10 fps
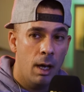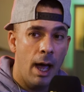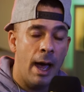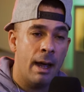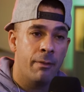
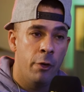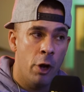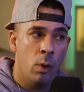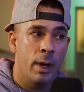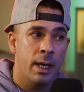And I've
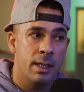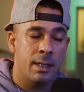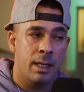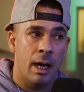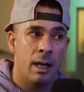
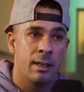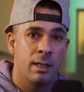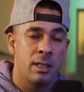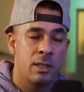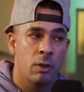noticed that
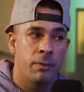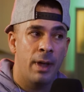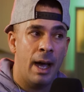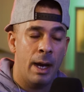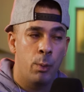the stuff that I